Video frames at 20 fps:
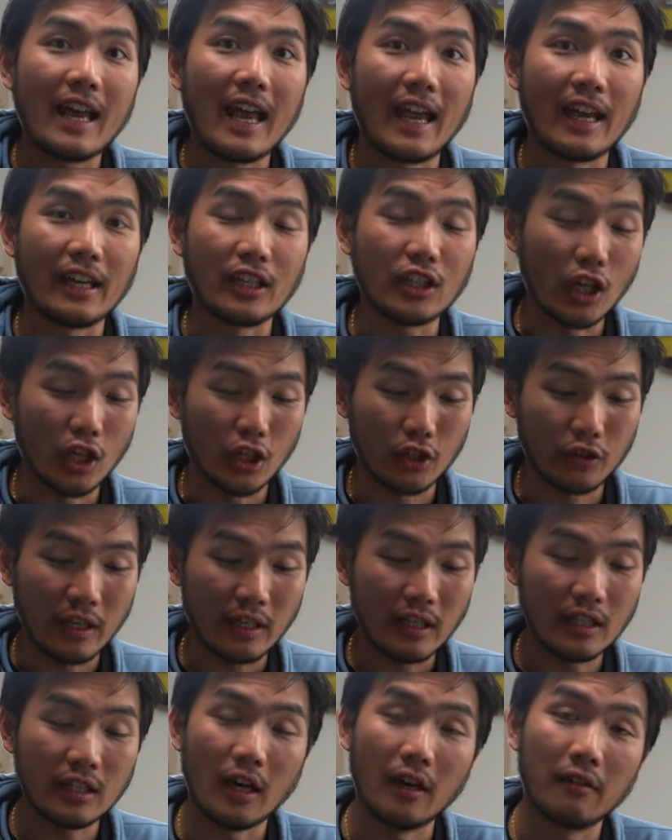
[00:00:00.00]
and color
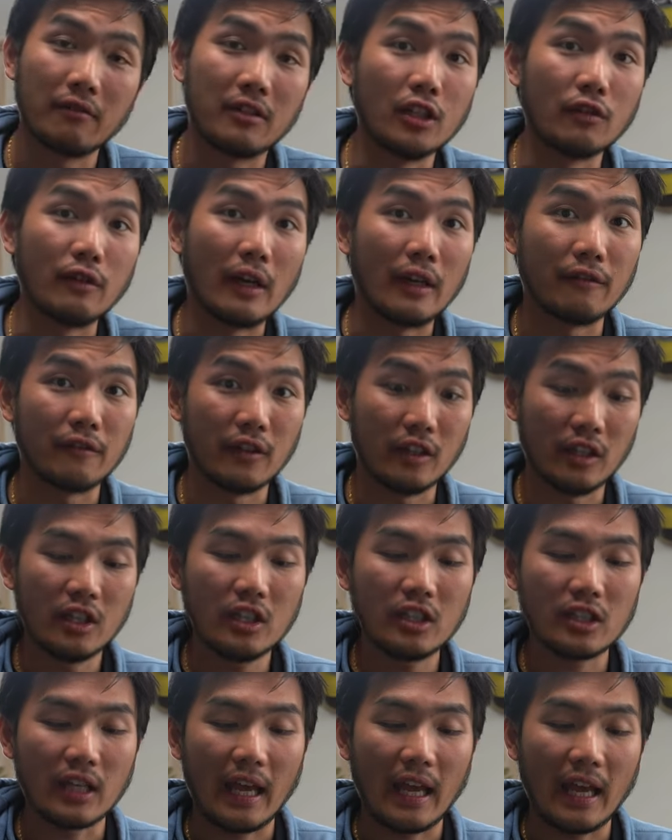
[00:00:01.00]
grading of the red
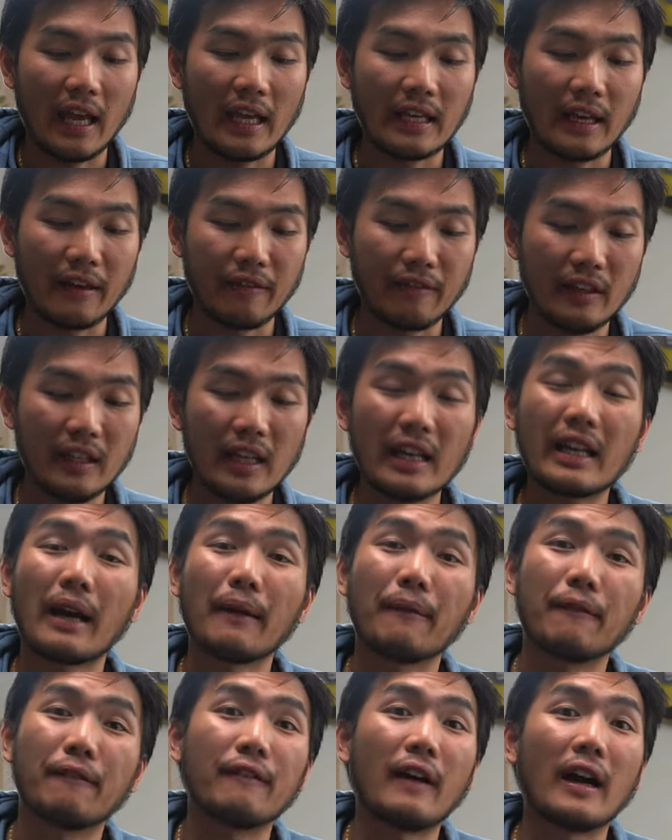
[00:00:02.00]
footage, and I feel like
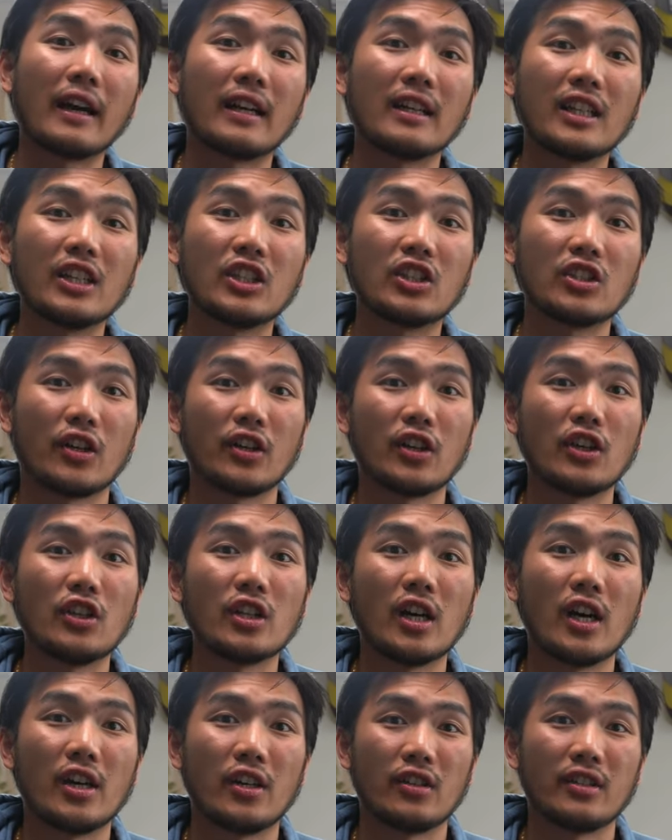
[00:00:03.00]
I'm finally starting
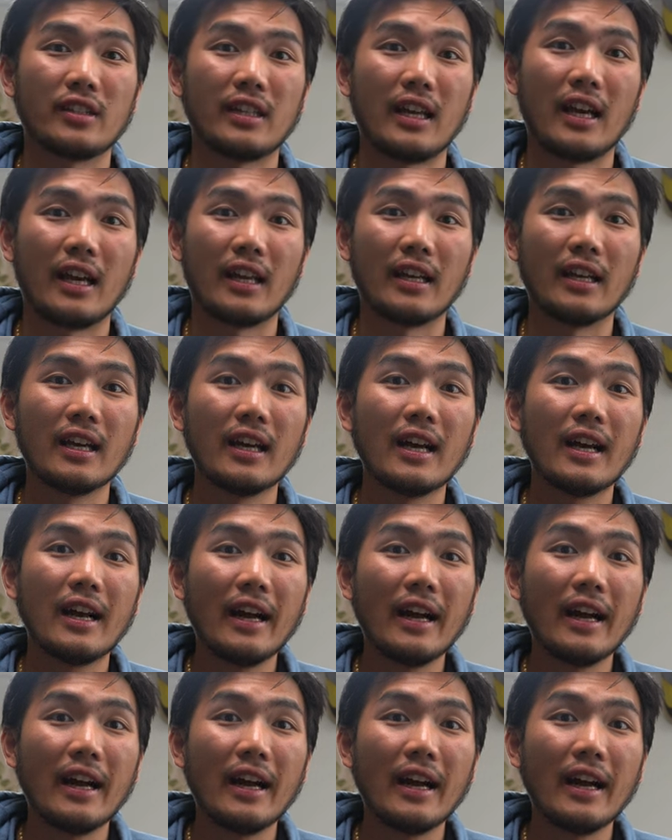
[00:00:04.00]
to understand